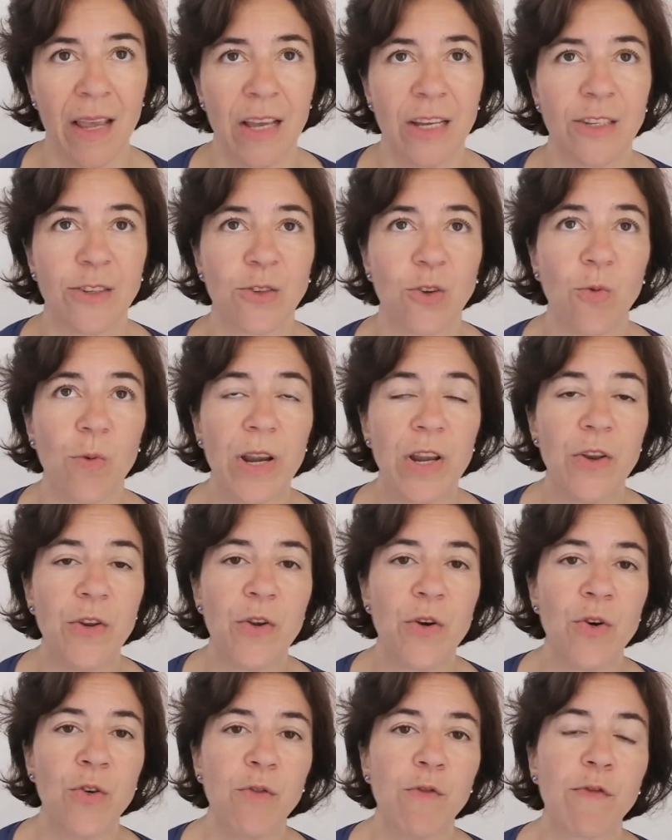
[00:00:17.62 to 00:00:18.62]
So we
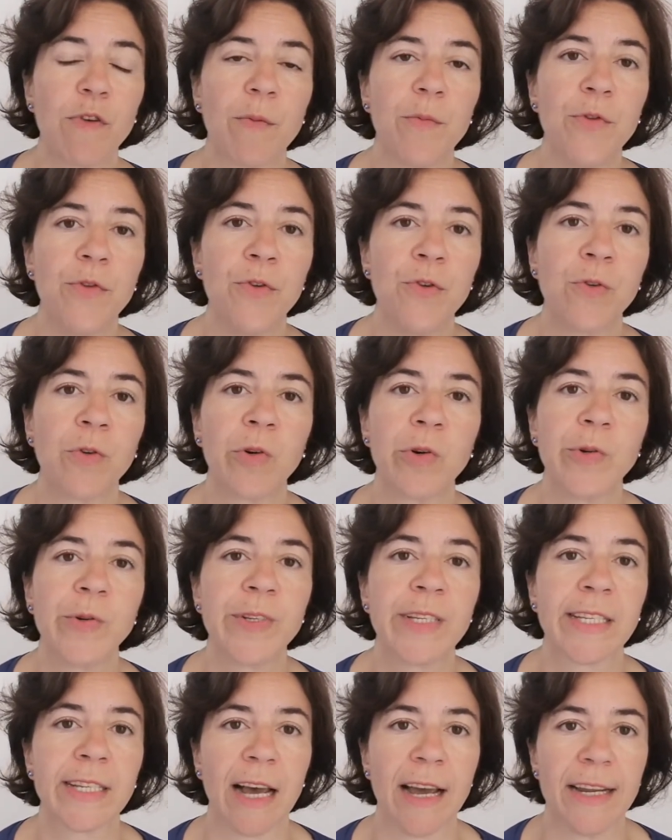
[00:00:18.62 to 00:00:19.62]
know from
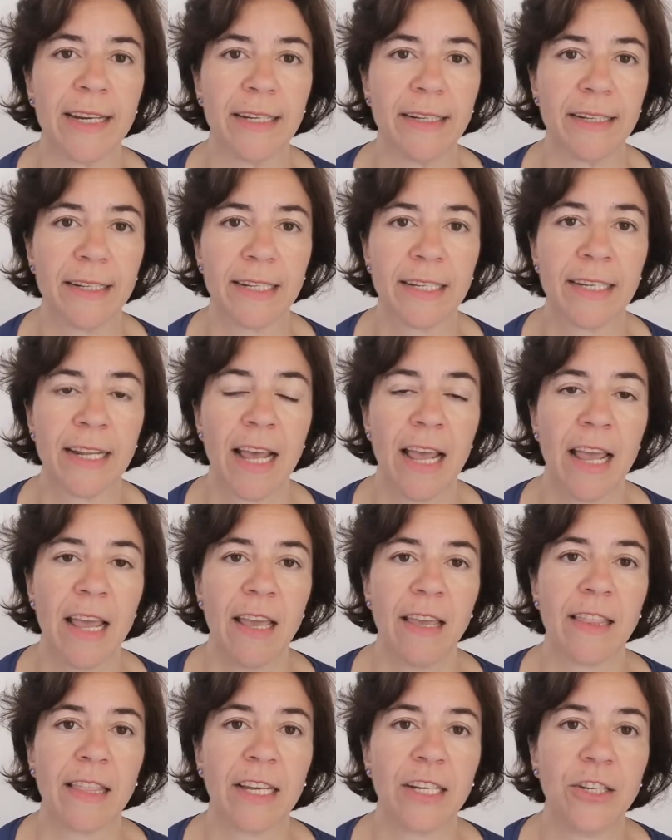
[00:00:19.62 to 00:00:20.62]
neuroscience
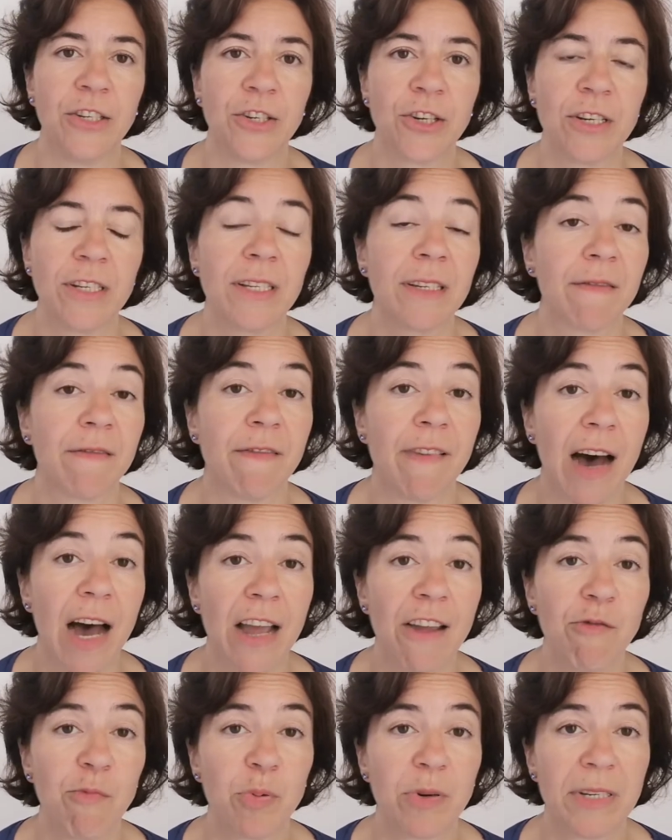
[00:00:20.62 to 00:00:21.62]
that just
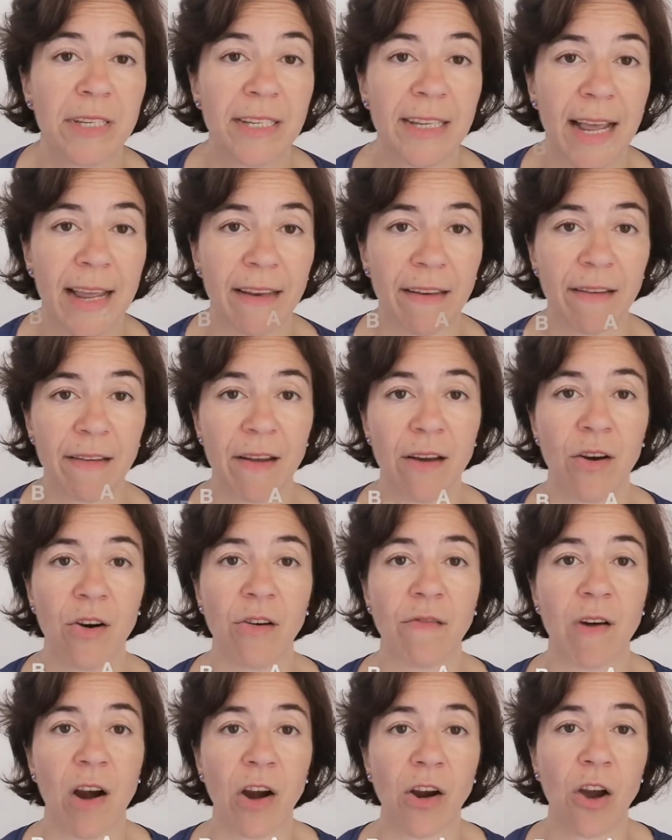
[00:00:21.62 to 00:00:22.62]
5%
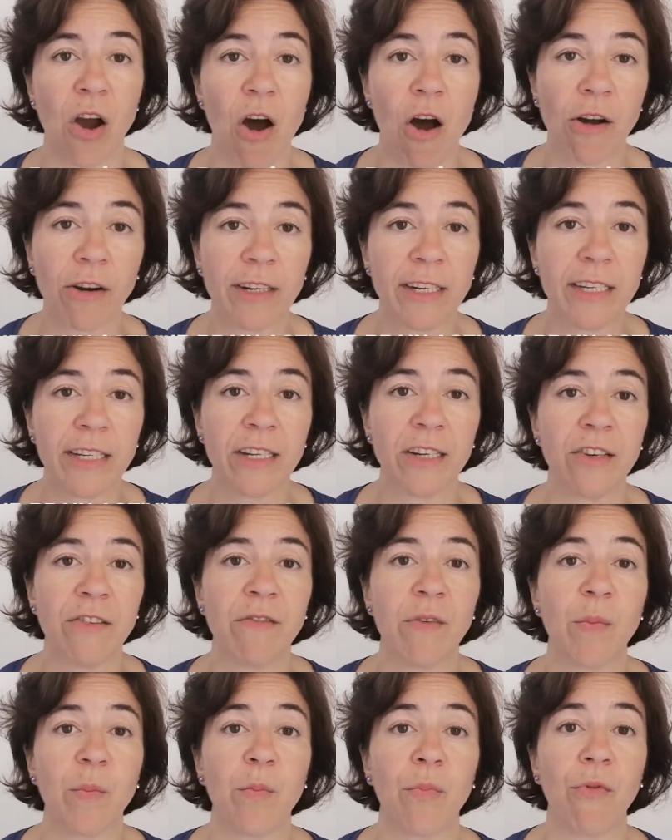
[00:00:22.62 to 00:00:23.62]
of our cognitive
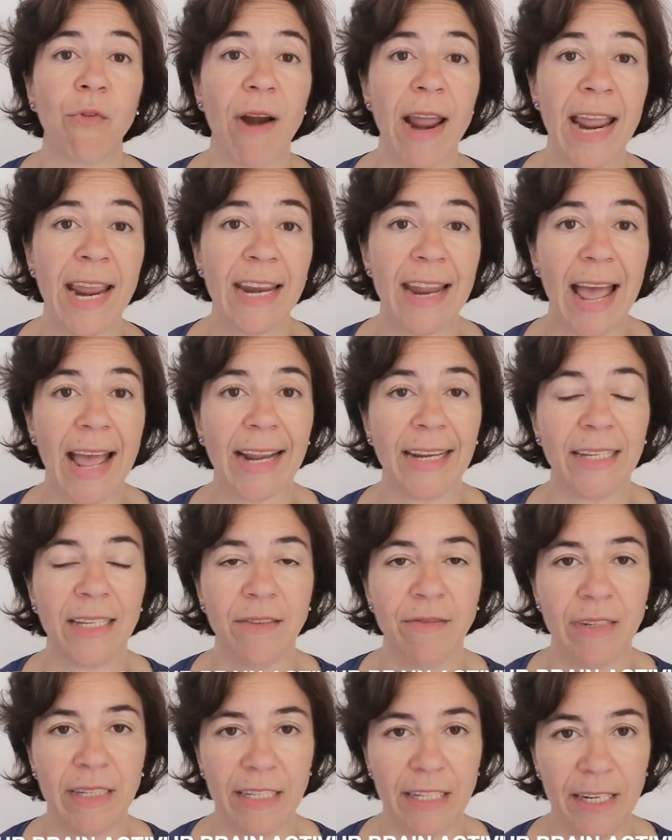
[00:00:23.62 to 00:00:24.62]
brain
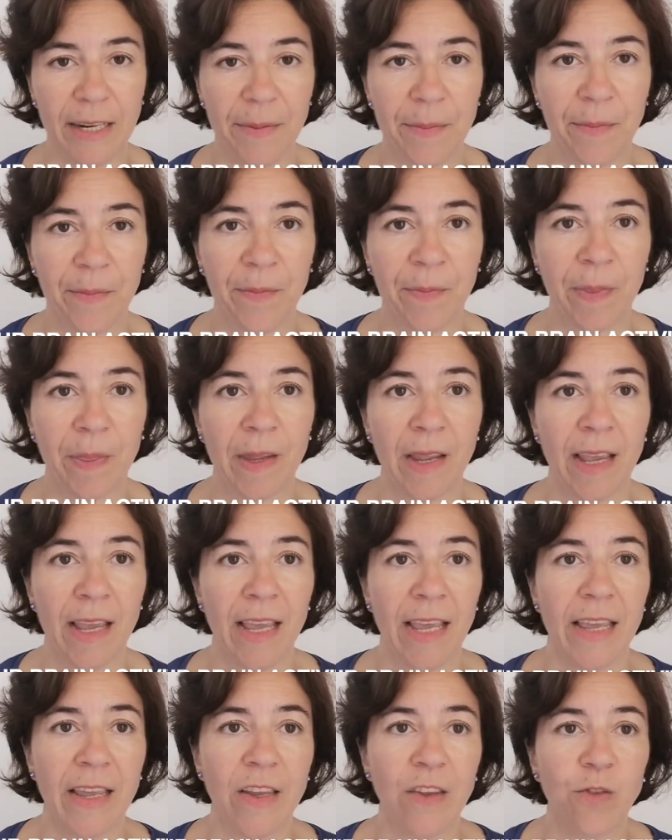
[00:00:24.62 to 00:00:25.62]
activity
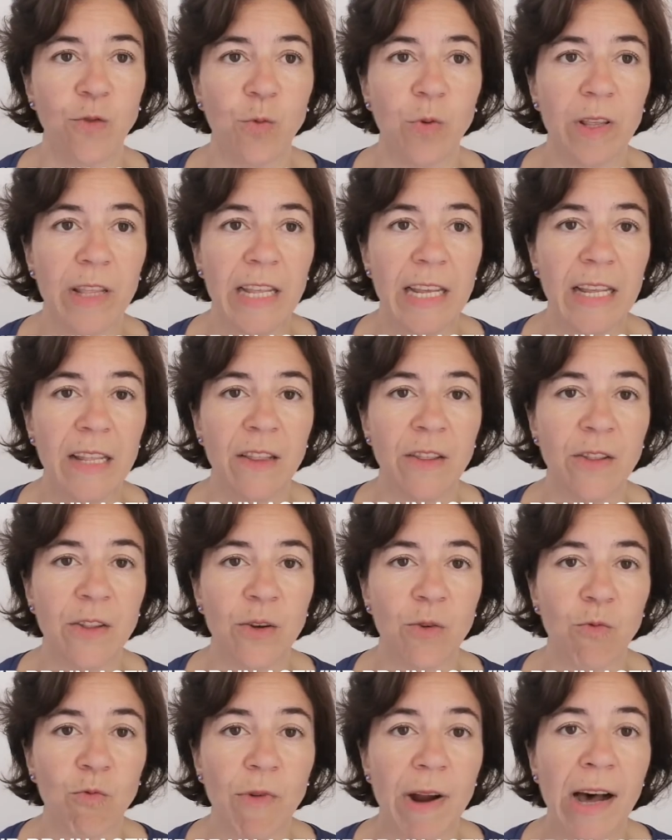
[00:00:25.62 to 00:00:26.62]
is within
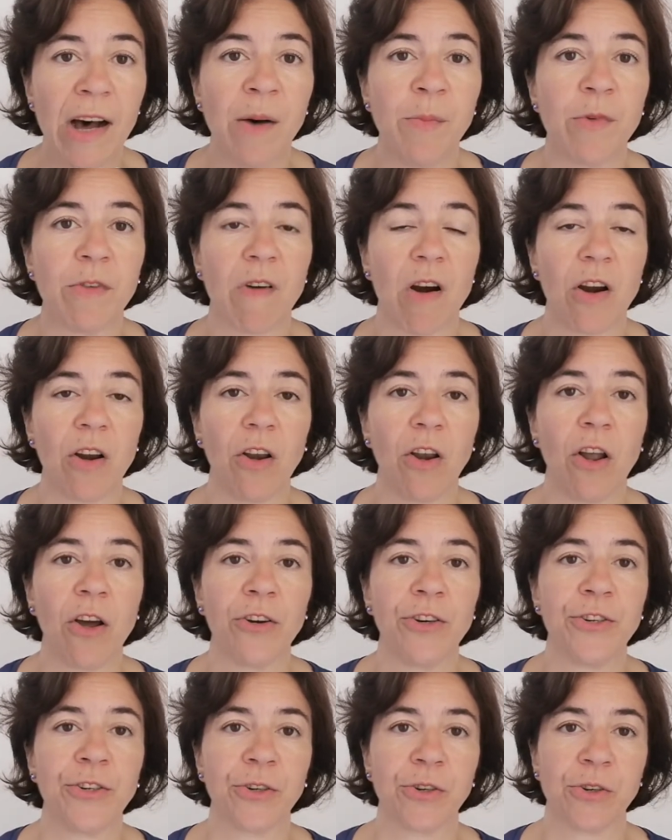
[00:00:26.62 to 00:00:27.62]
the realm of our
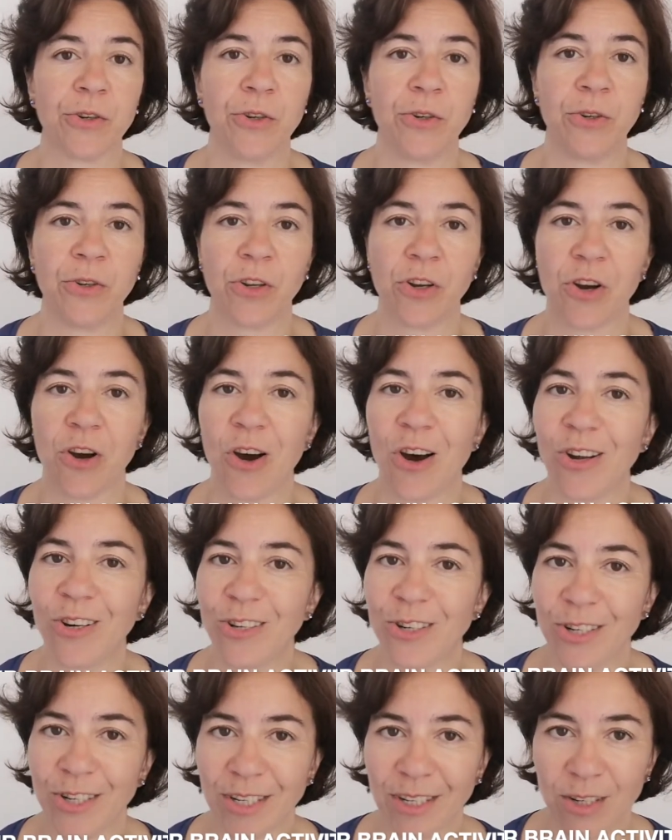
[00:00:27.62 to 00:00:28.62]
logical
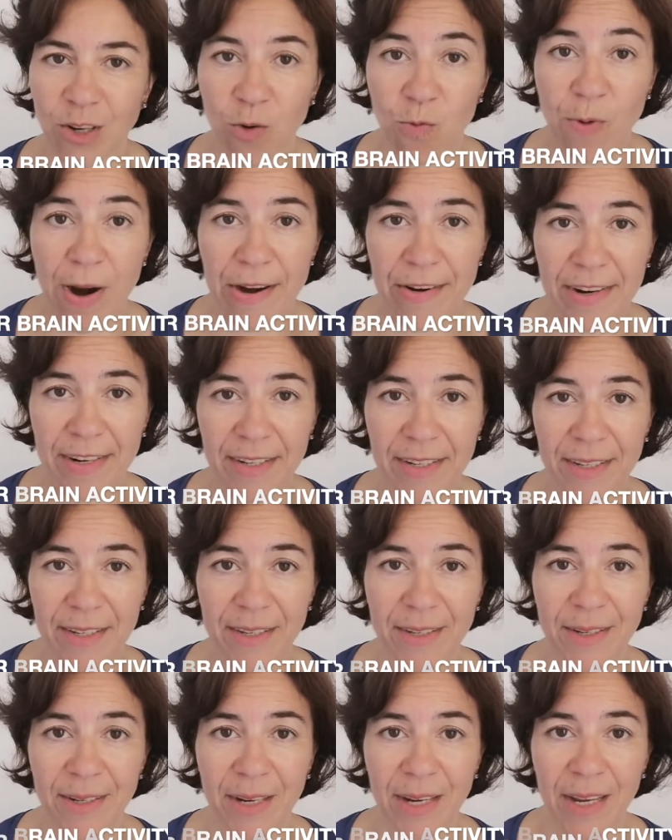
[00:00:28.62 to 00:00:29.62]
conscious
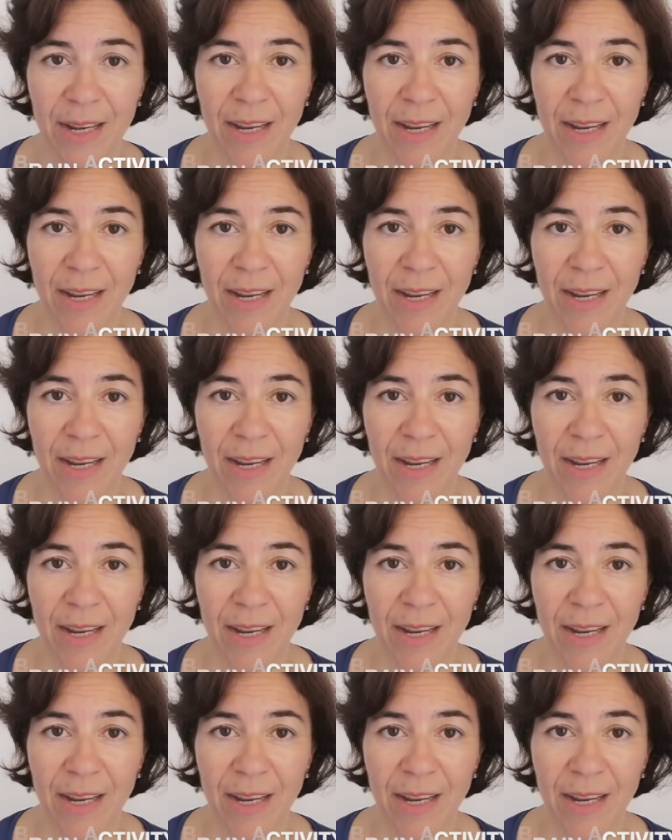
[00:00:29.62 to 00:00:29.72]
awareness.